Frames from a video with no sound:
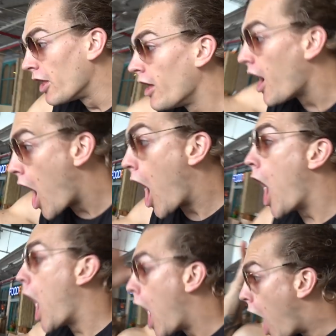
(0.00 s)

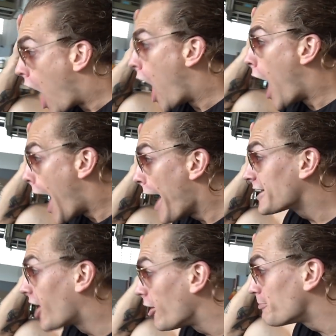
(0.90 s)
expensive. Yeah. I
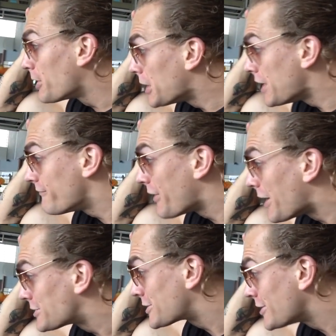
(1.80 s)
can't believe
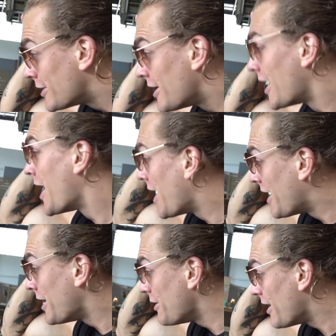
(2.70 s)
this.
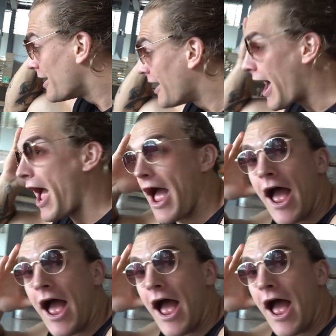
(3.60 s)
Lo Logan